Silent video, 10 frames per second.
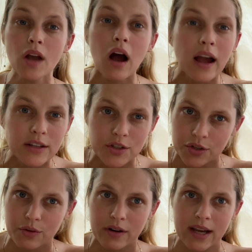I
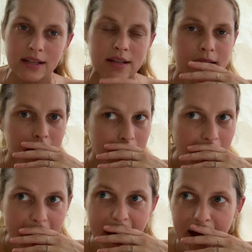enjoyed.
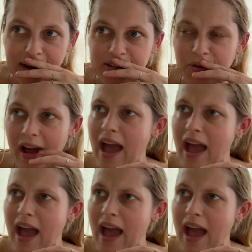And so I